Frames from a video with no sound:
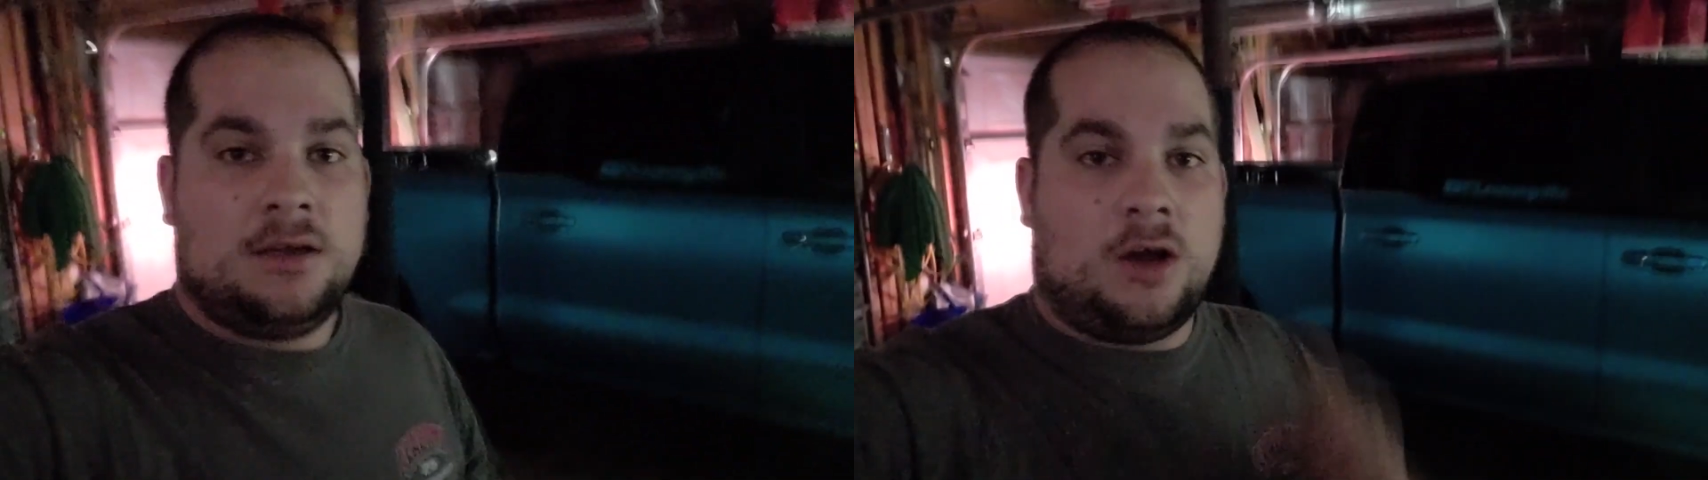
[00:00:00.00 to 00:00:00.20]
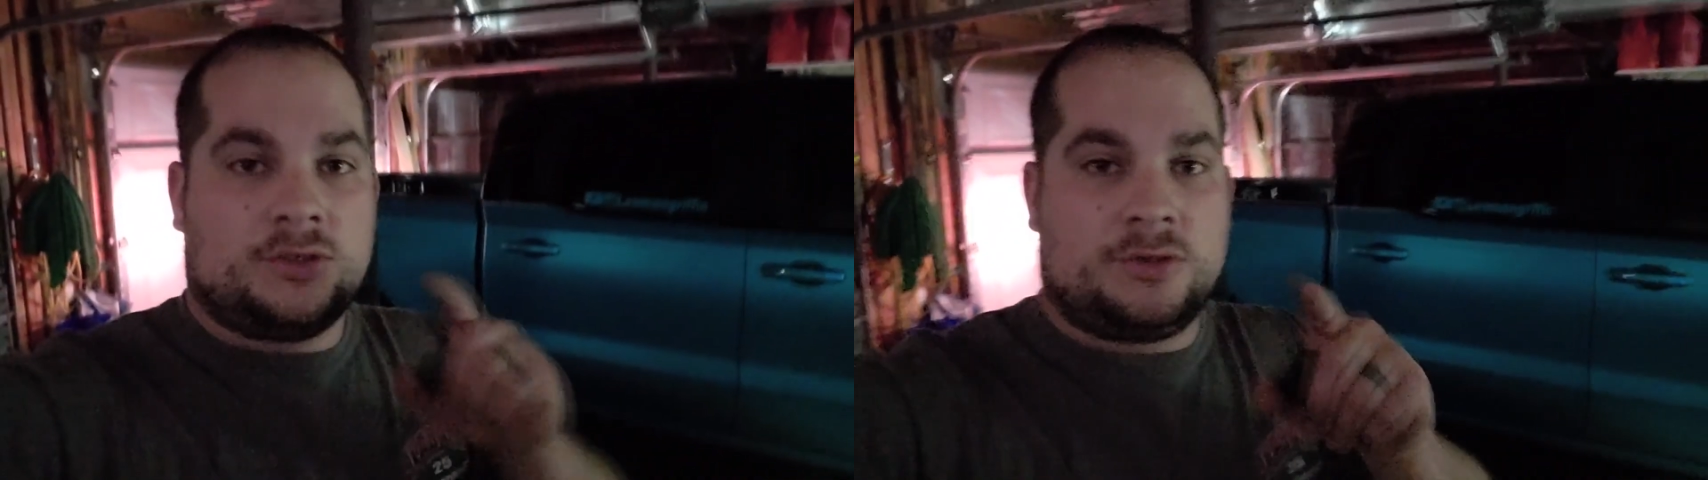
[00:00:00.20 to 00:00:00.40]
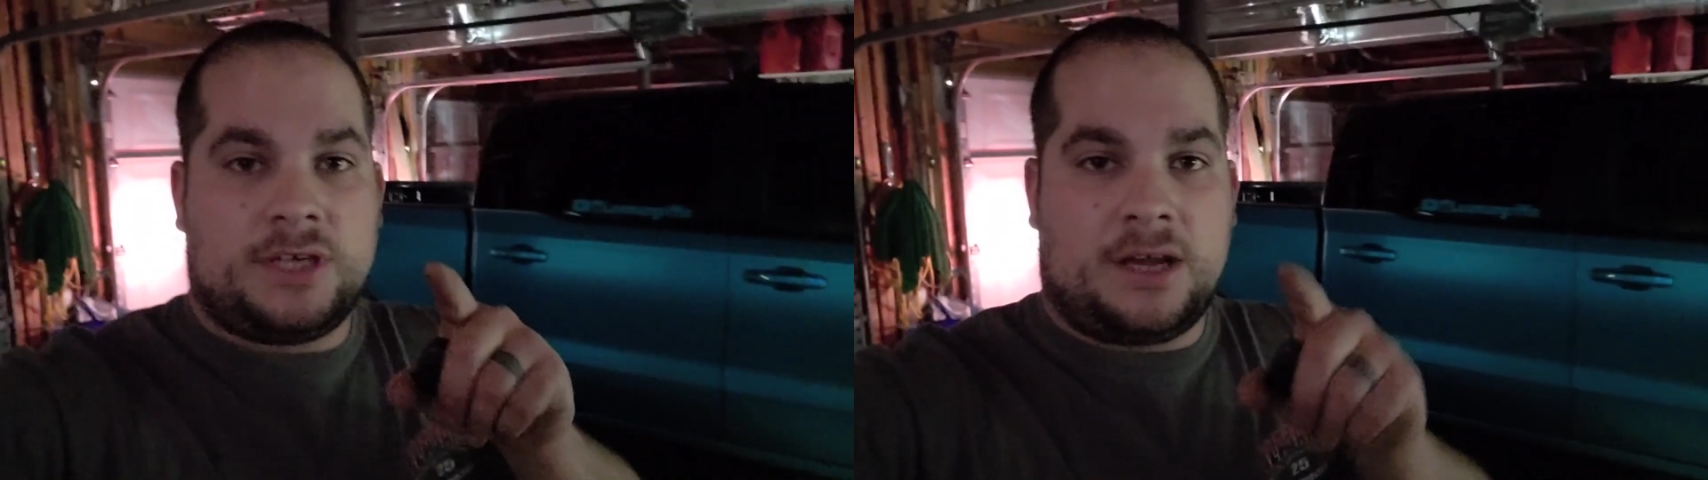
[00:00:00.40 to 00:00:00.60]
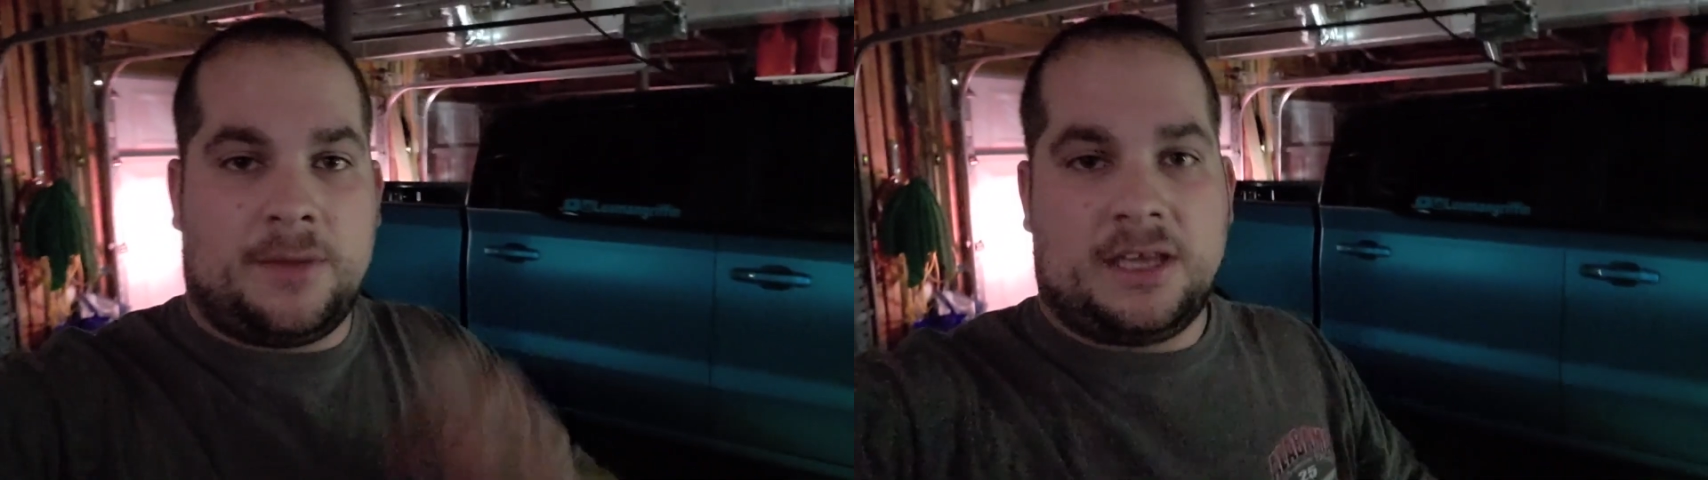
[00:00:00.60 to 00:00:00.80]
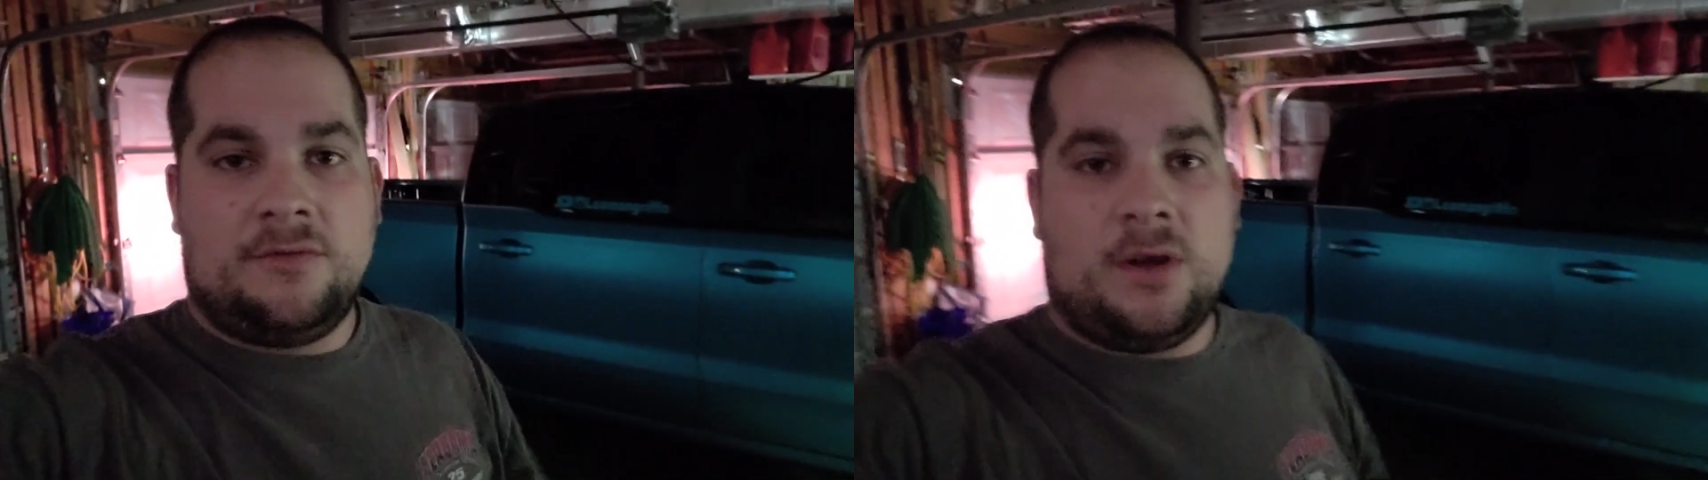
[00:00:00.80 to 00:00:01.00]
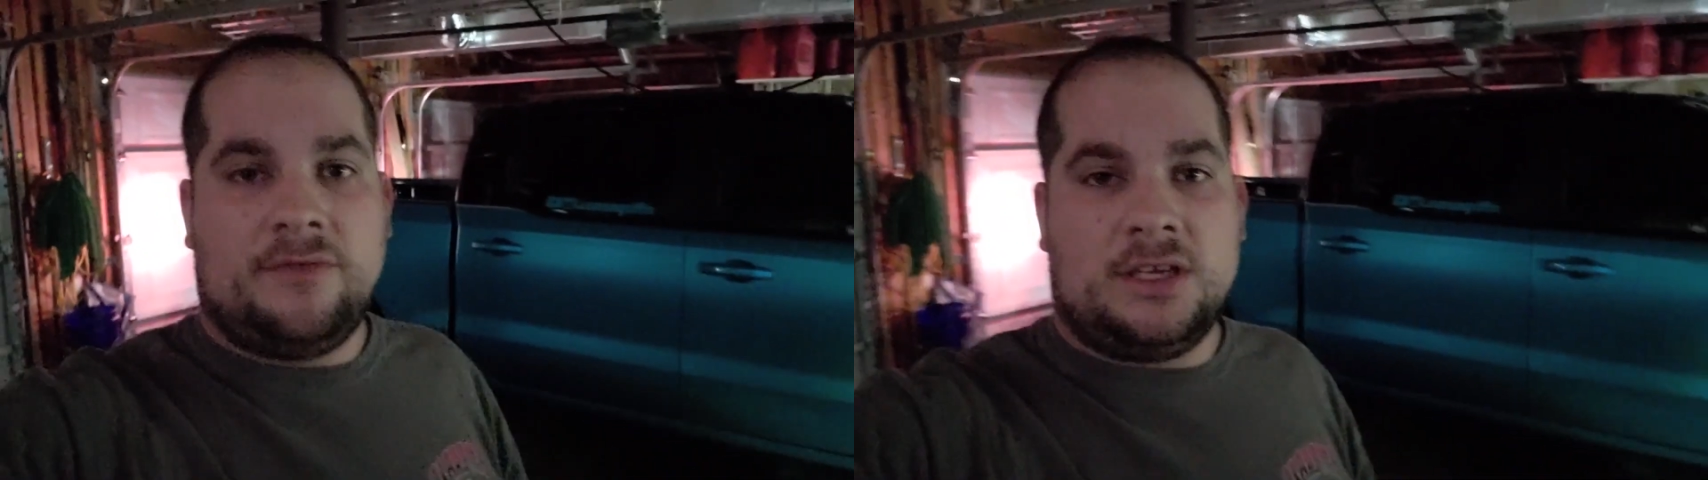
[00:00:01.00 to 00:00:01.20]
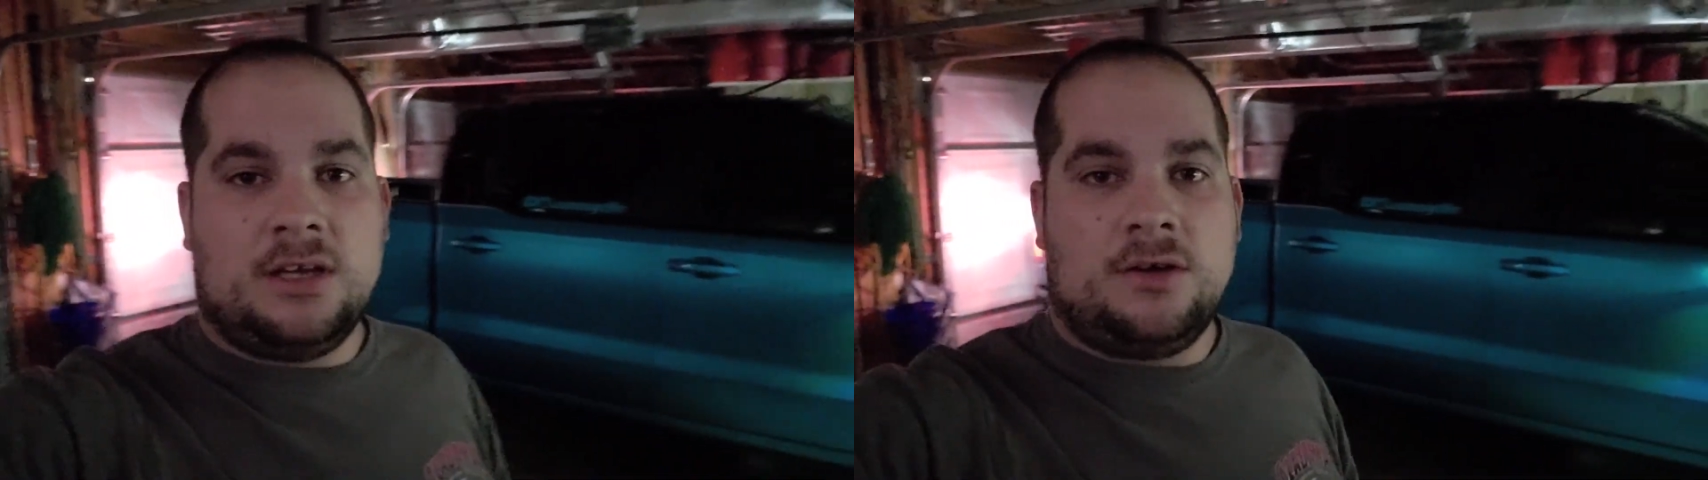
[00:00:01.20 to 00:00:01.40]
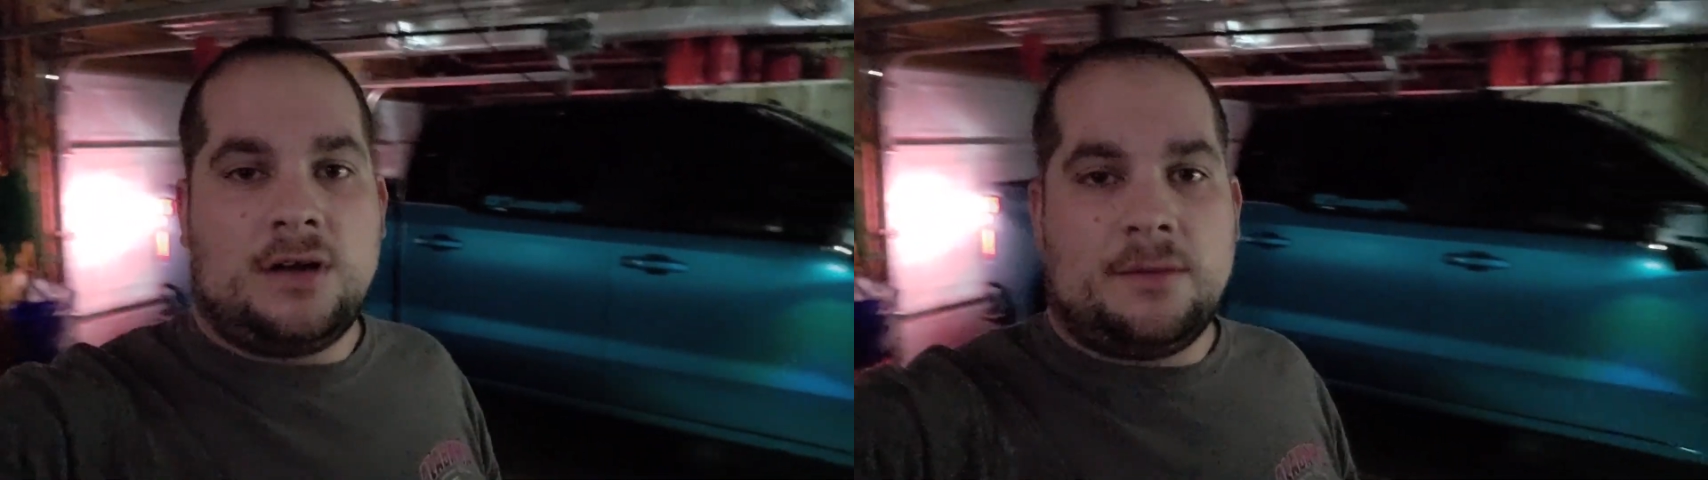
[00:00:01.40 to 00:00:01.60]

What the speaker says: Also check out my giveaway video.